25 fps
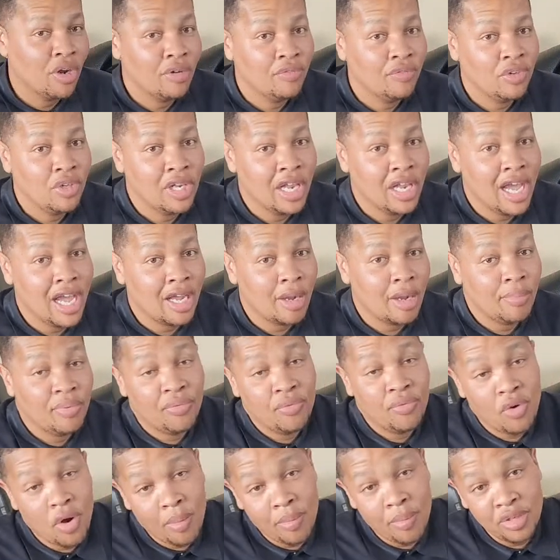If you like a
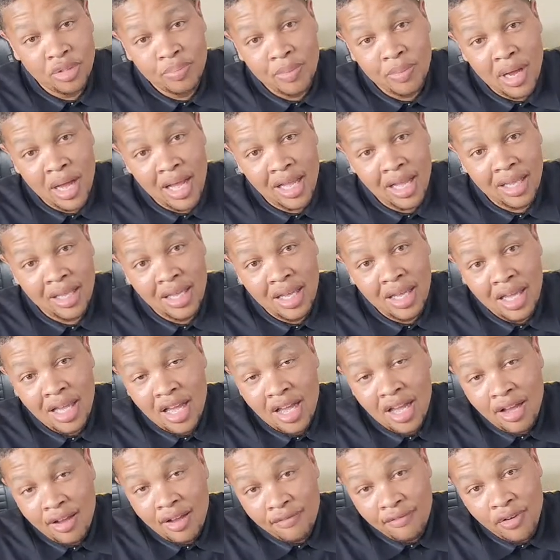performance bike,
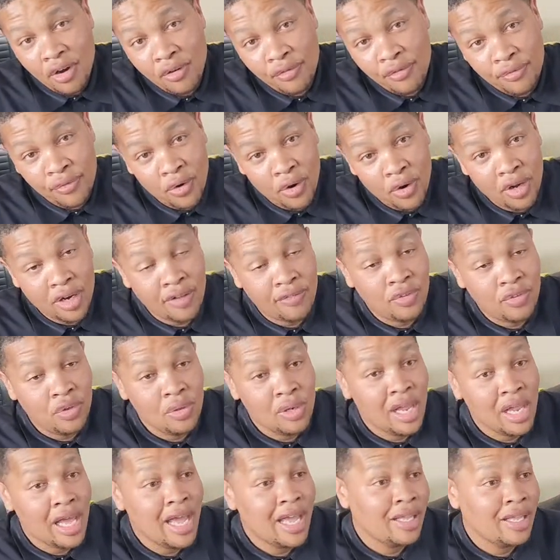vote for it. If you
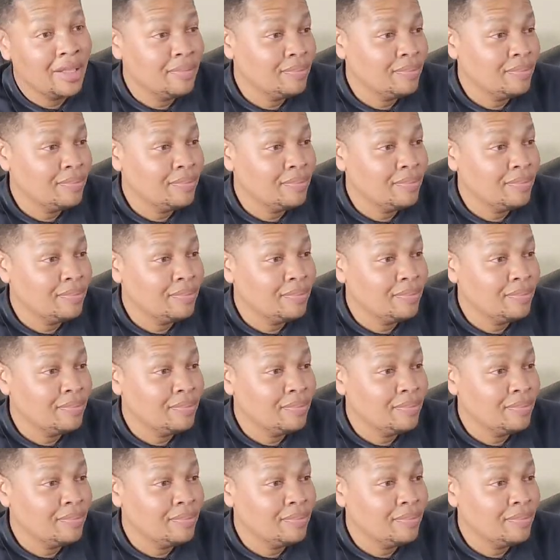like